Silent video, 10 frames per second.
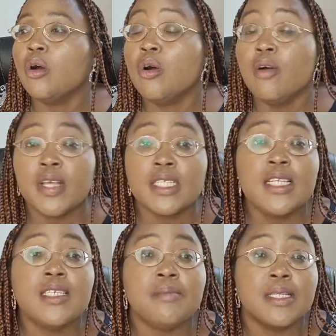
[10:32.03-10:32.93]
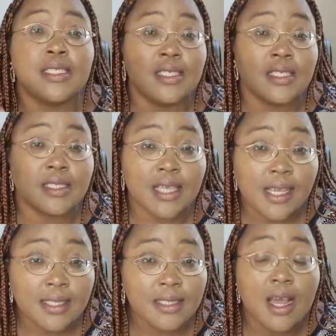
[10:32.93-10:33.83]
obviously the message is
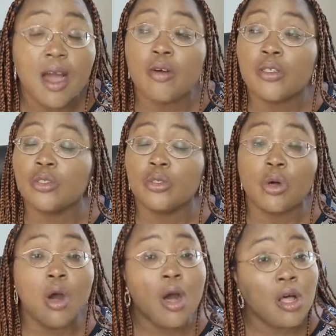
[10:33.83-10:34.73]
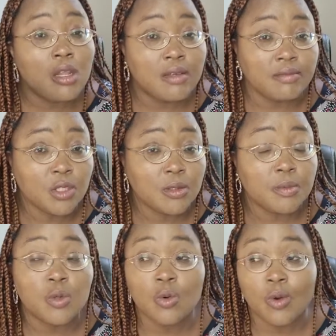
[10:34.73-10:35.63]
getting out to all of those
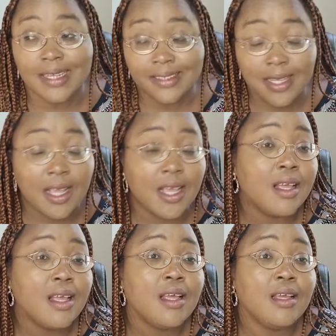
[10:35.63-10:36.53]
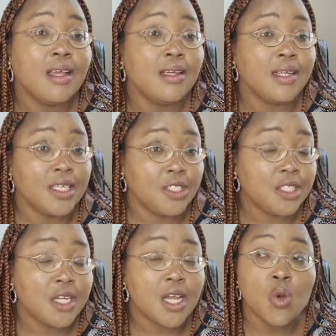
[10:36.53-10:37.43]
people who are there in
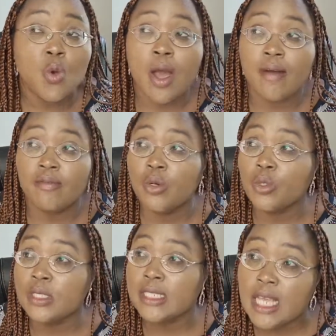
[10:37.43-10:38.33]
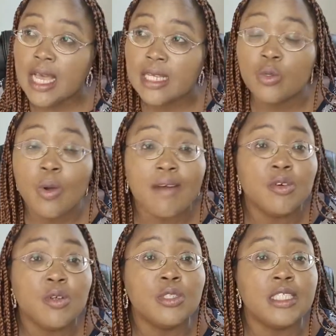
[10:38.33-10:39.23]
Nigeria, who are volunteers, who are
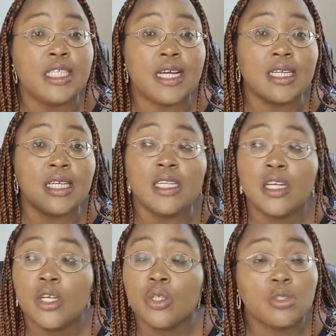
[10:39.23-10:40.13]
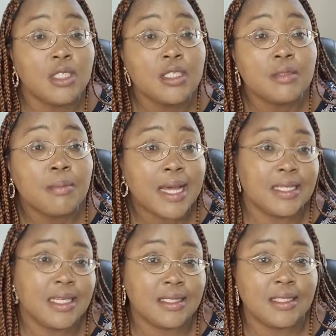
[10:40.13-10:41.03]
volunteering to this
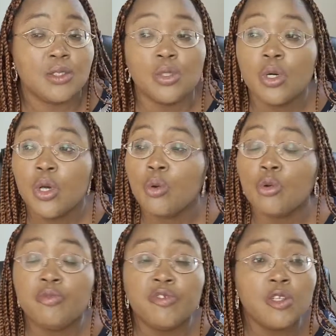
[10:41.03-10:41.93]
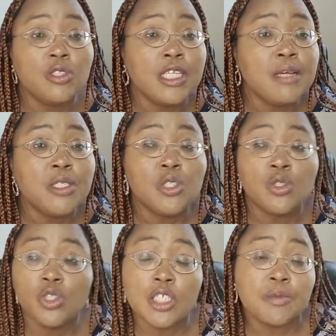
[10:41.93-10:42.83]
madness. Volunteer means
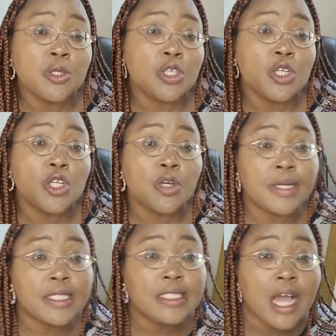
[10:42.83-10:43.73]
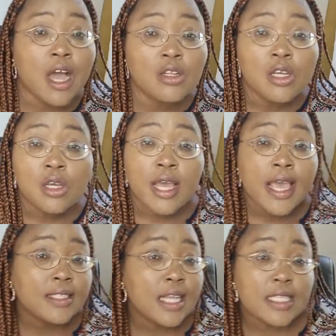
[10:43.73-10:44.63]
you just be running up and down,
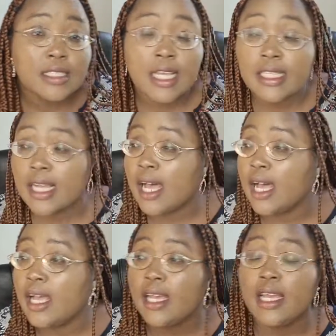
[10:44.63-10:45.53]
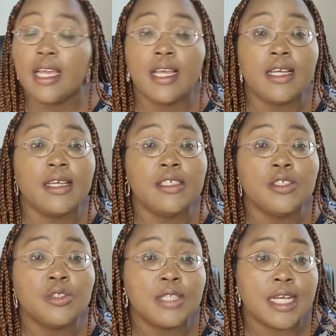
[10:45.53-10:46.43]
helter skelter,
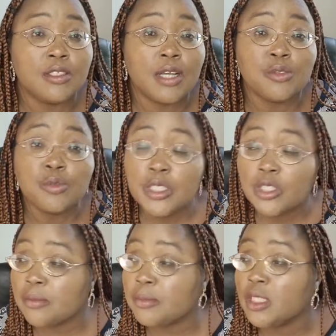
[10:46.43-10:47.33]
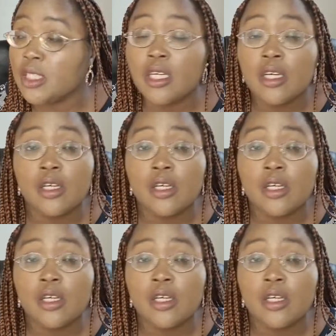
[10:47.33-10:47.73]
that you are doing something,